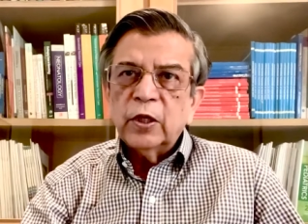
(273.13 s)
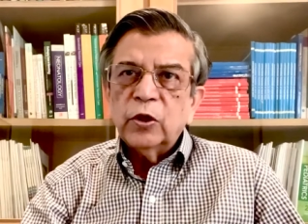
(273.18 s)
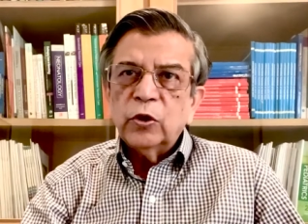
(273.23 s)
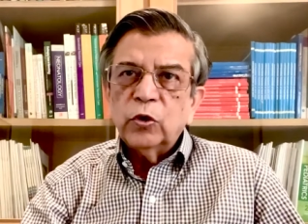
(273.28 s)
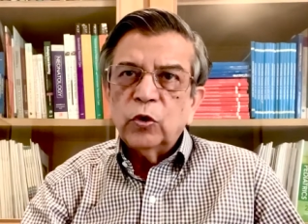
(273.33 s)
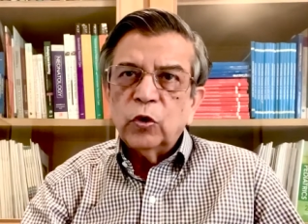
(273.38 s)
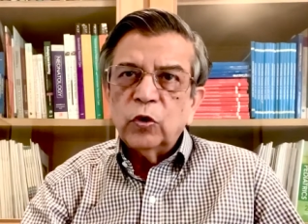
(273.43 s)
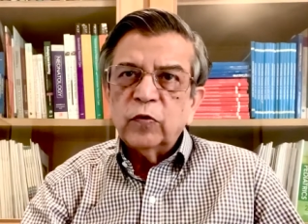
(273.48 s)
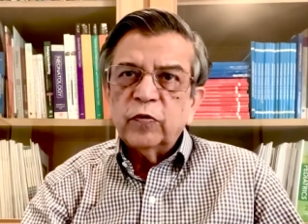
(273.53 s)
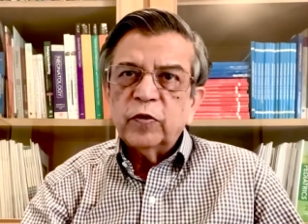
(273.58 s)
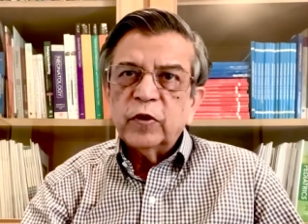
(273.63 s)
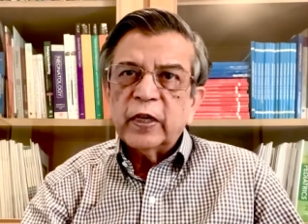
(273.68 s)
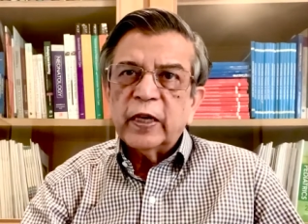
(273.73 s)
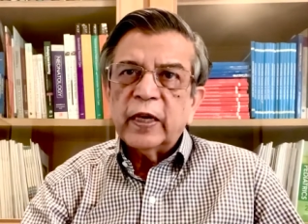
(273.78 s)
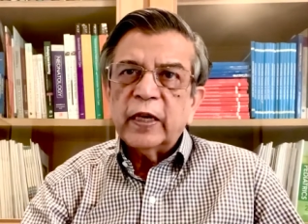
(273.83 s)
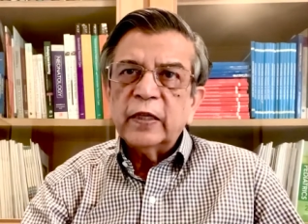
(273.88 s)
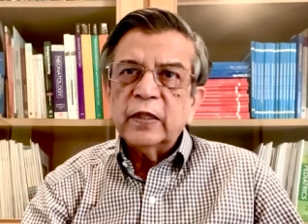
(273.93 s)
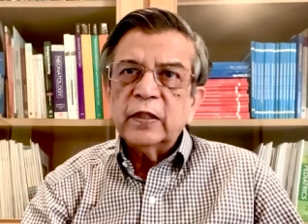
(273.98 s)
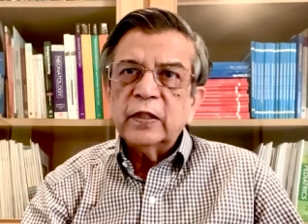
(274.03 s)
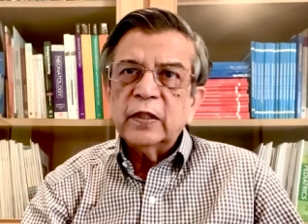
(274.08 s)
Don't
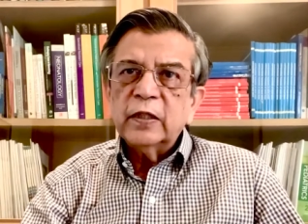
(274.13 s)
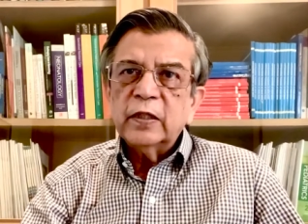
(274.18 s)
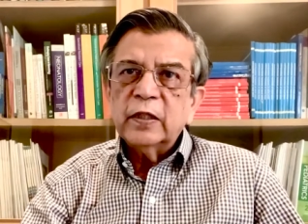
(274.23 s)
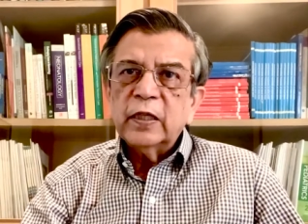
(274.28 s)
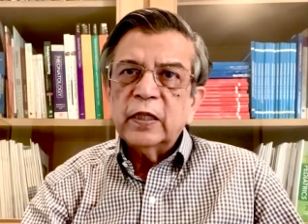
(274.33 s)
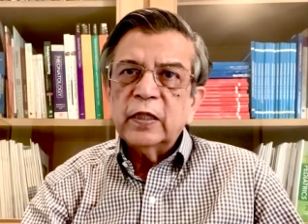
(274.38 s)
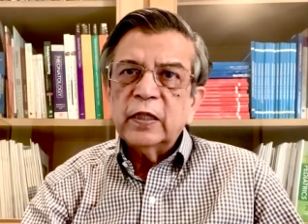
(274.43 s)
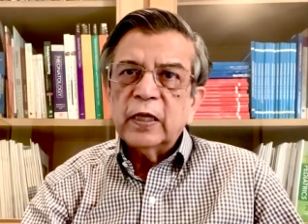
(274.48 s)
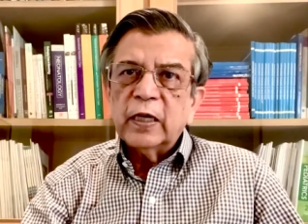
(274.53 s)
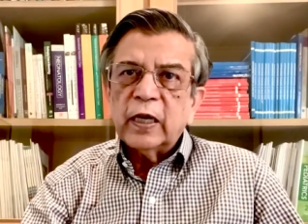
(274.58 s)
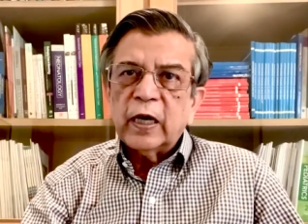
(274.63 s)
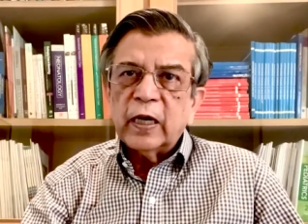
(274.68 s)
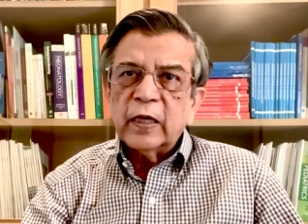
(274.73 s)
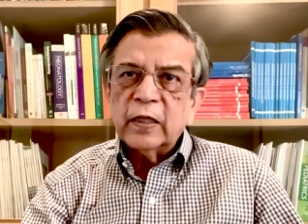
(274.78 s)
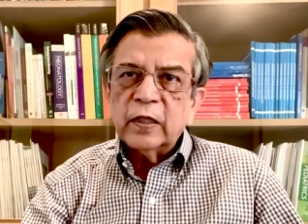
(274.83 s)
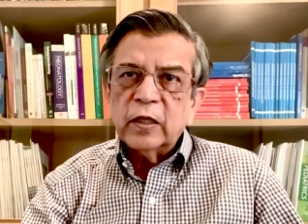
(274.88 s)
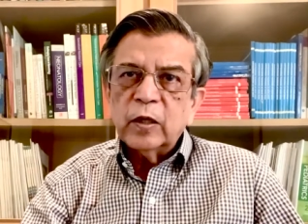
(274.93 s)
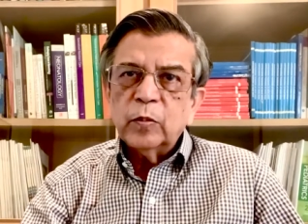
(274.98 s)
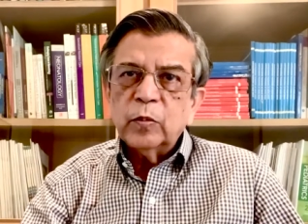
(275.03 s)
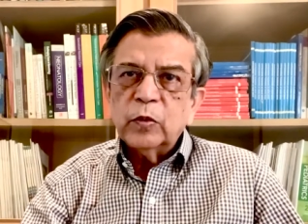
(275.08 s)
forget that there are a
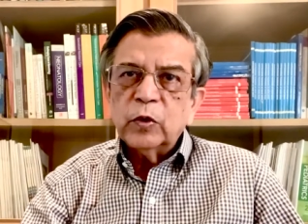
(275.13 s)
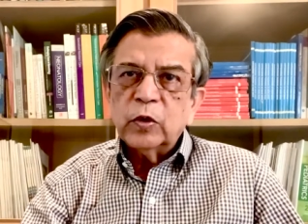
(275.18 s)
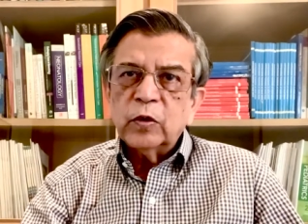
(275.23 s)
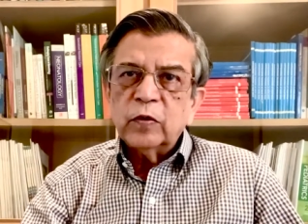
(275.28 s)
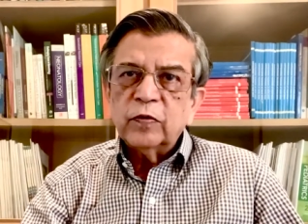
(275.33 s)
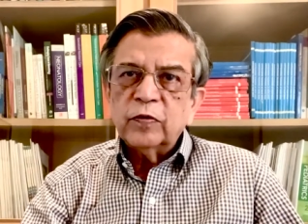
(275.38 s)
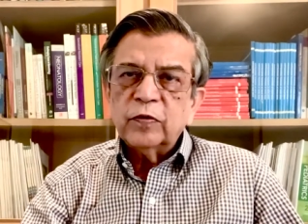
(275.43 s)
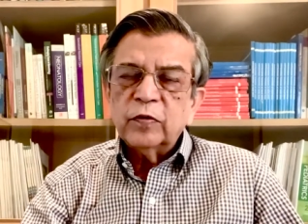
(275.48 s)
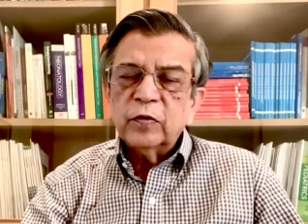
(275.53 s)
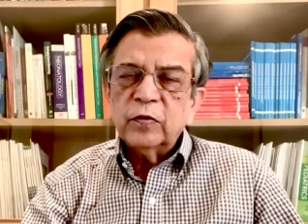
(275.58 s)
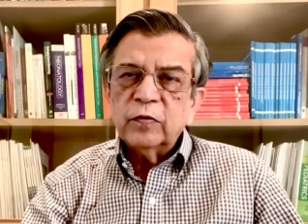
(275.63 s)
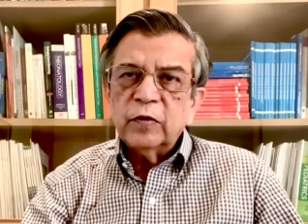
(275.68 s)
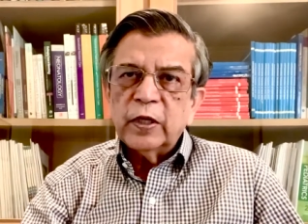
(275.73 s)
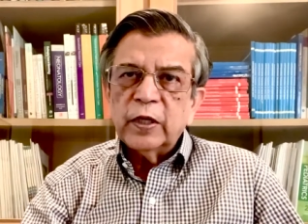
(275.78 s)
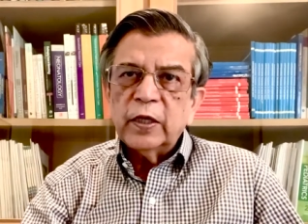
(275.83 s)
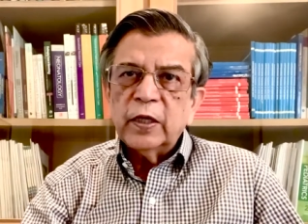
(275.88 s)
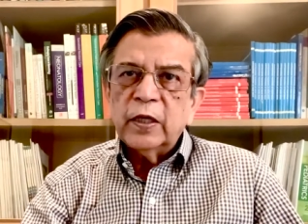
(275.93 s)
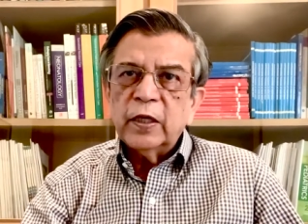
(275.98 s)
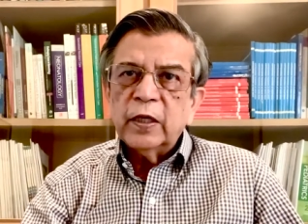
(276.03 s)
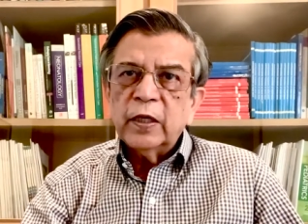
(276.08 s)
number of
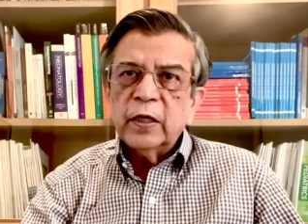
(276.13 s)
very